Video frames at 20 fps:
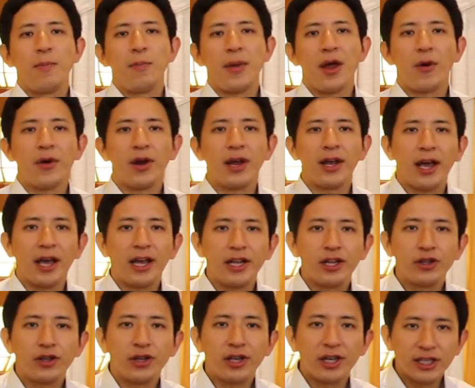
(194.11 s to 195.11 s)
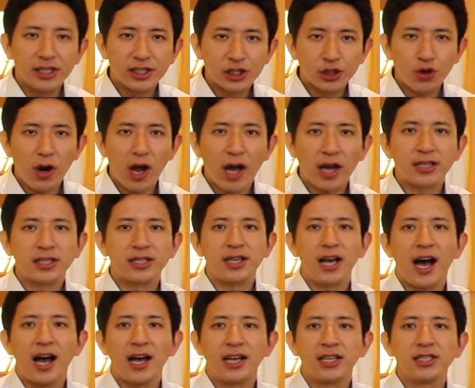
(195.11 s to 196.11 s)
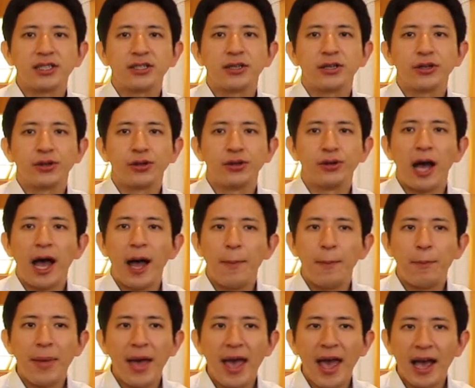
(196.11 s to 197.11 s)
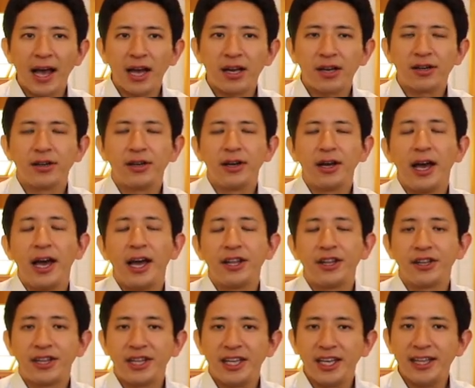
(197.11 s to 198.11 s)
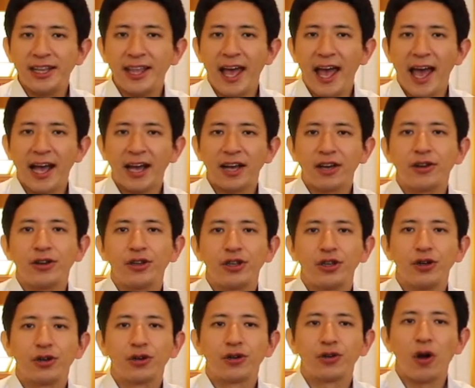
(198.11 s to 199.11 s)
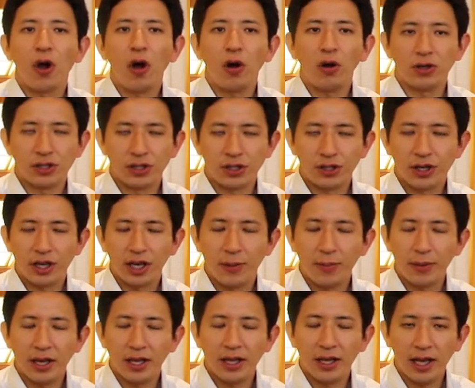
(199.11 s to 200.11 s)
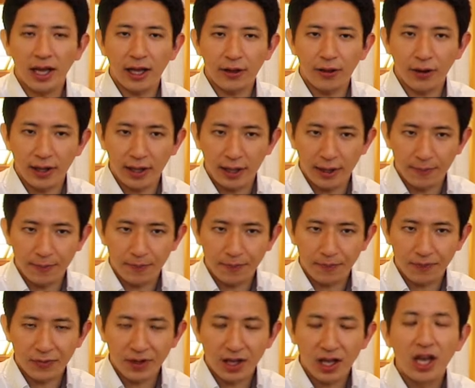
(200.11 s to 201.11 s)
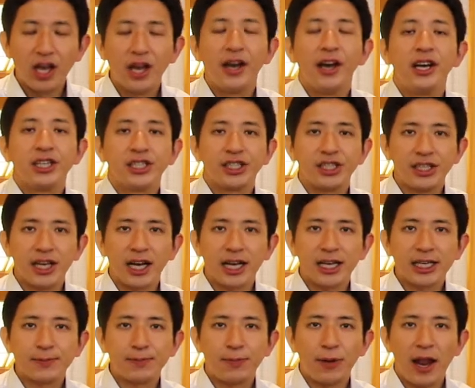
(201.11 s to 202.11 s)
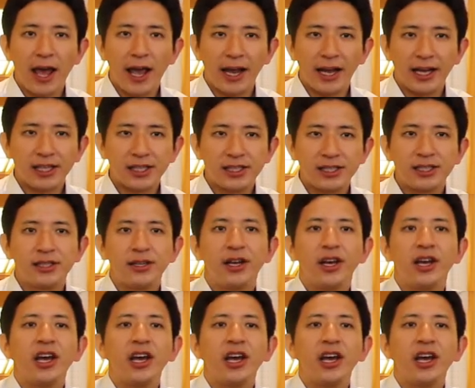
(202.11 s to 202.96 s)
Maria in instructs us to unpack and detach new clothes immediately. She explains,